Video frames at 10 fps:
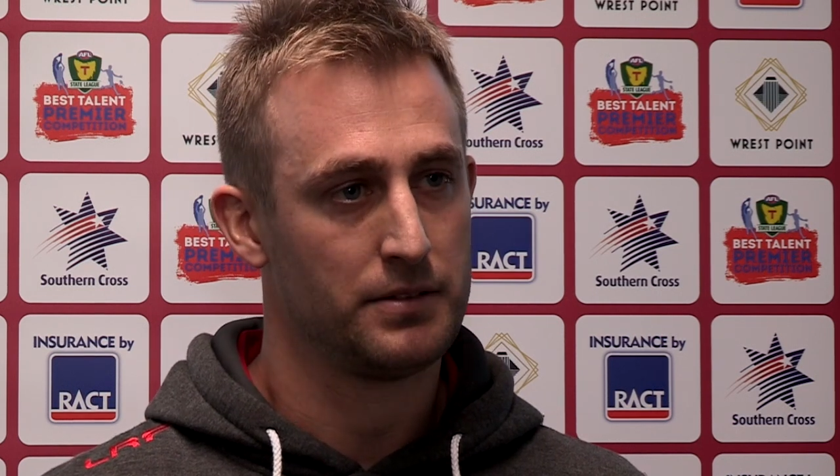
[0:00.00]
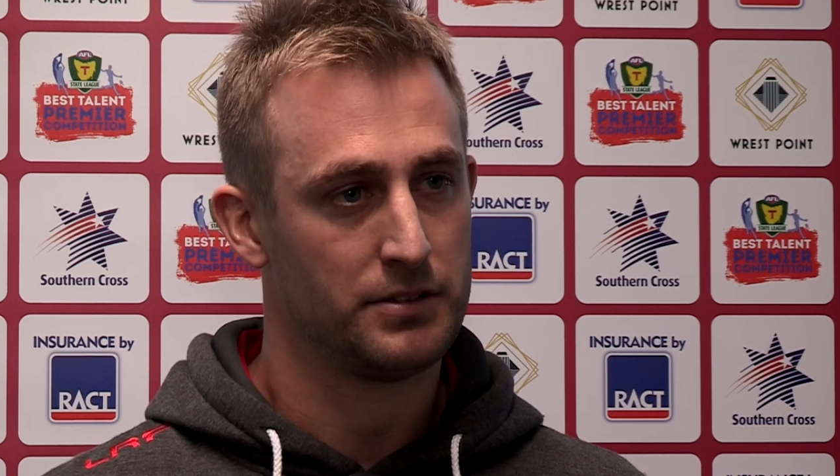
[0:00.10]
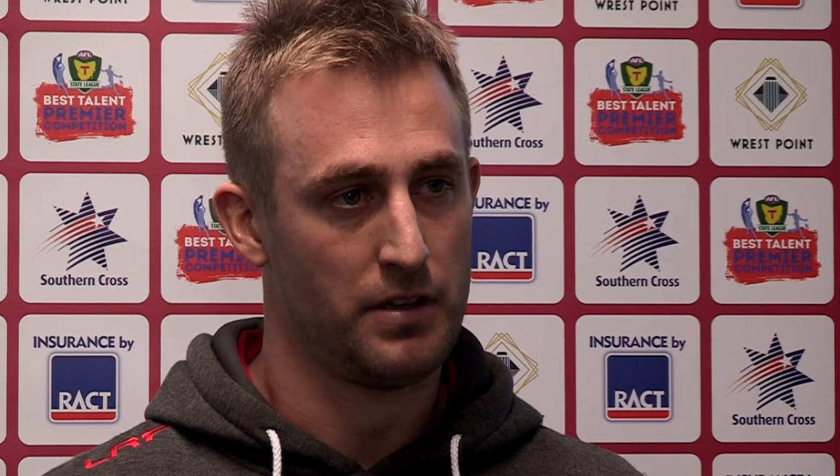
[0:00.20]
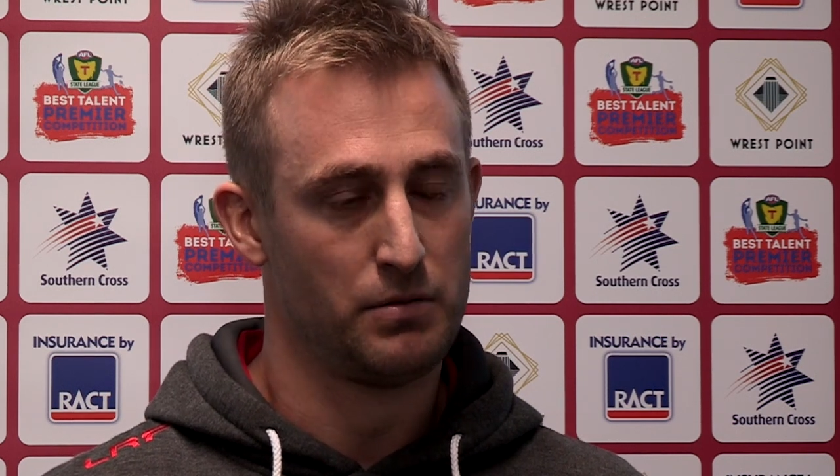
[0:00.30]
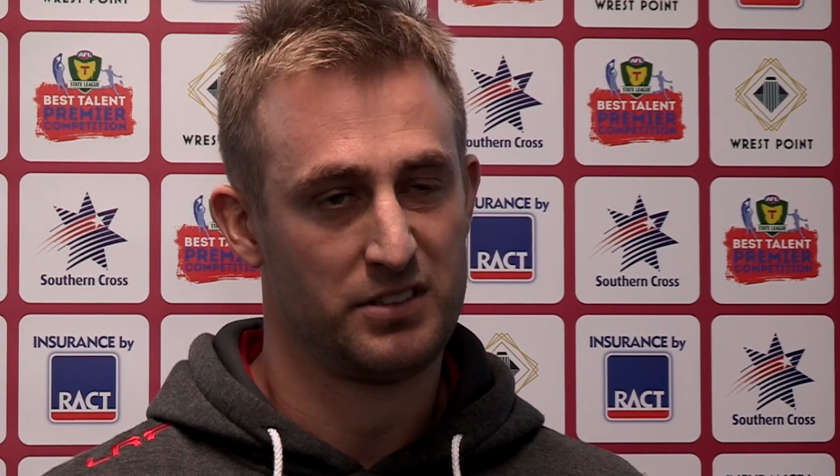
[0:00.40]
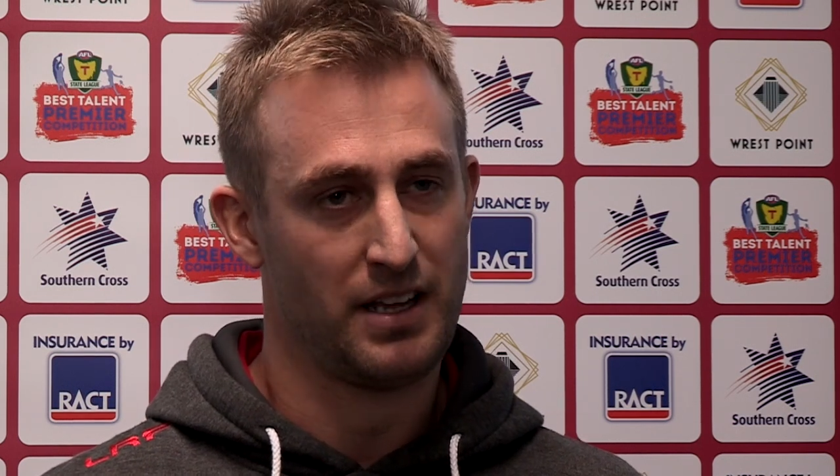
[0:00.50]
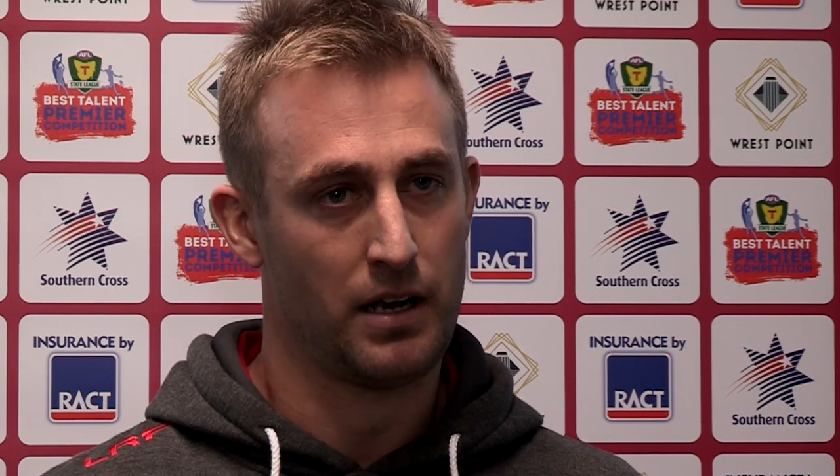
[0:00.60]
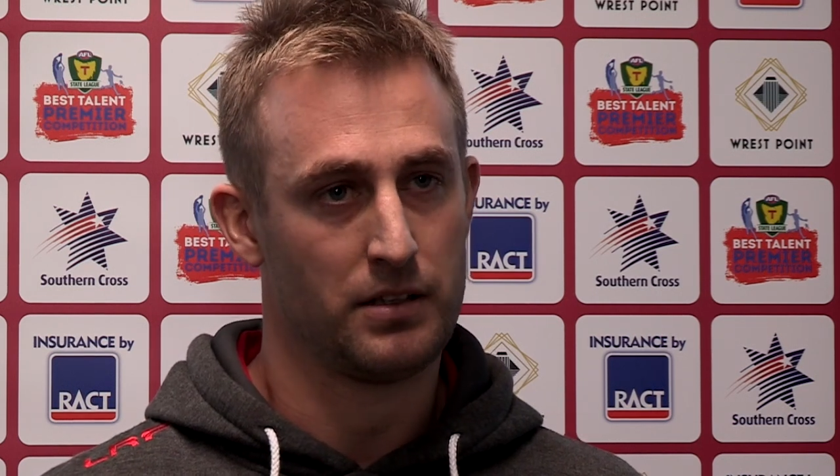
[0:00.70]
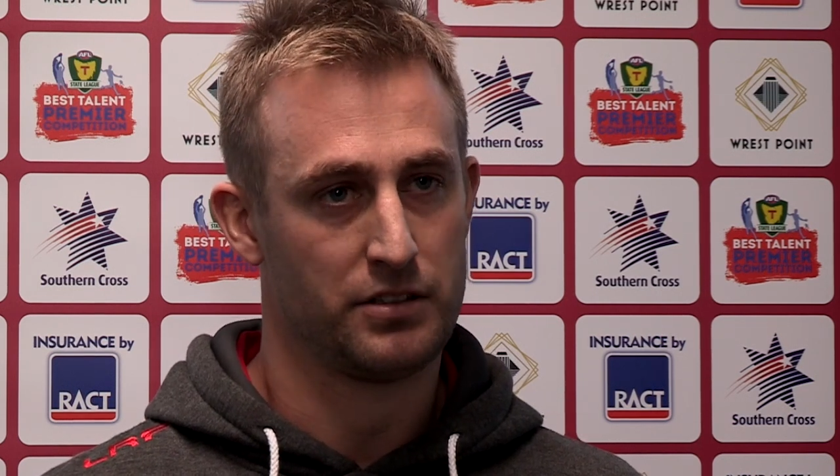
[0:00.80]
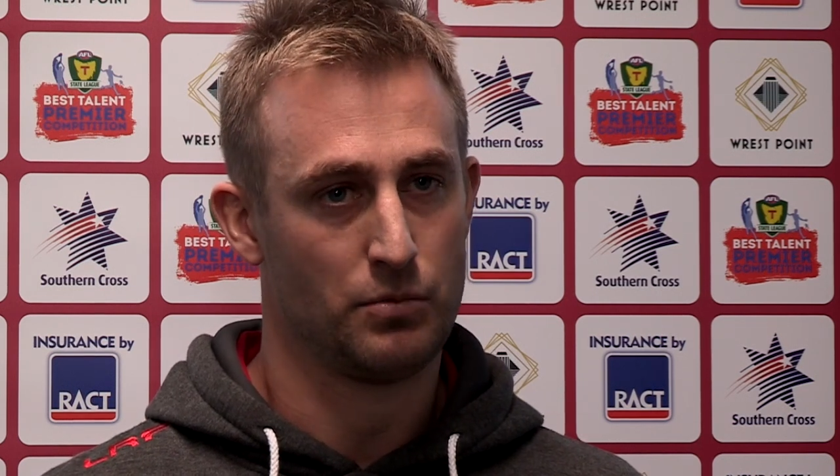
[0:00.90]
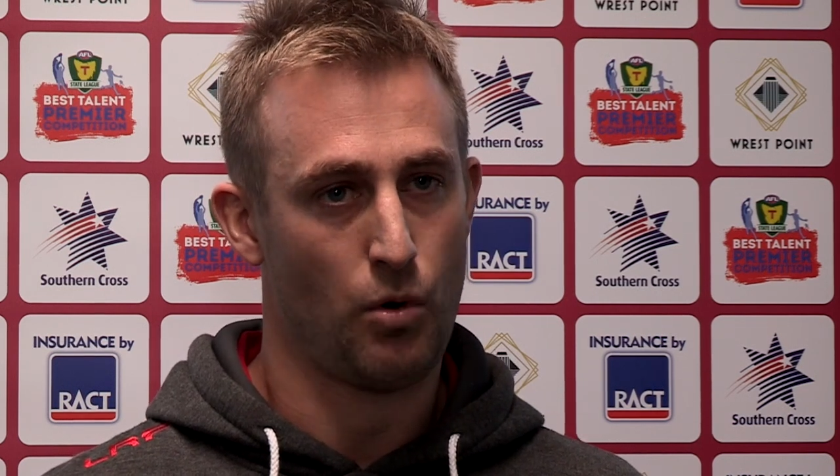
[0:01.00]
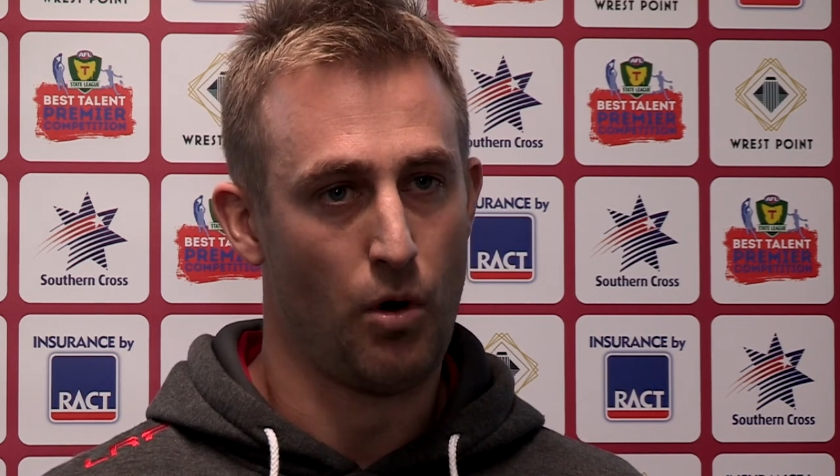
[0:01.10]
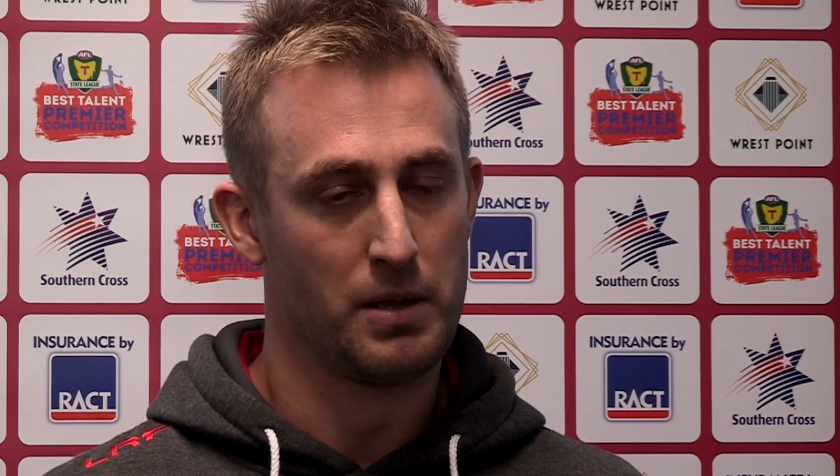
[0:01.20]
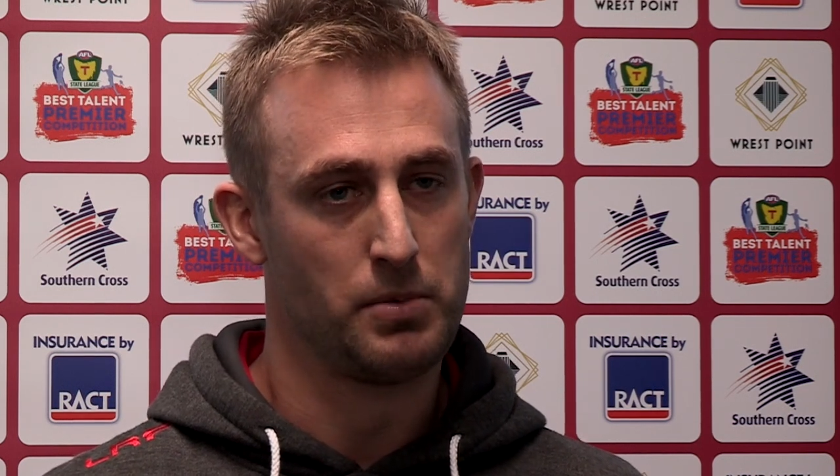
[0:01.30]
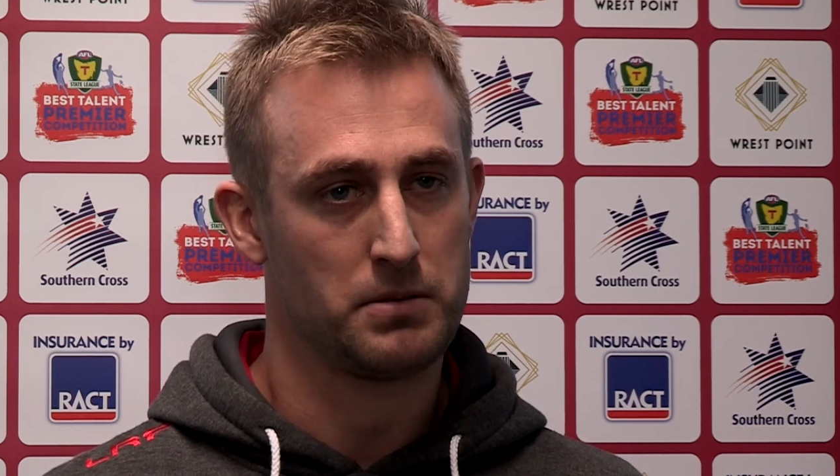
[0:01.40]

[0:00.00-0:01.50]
So there was Douglas and Wiley,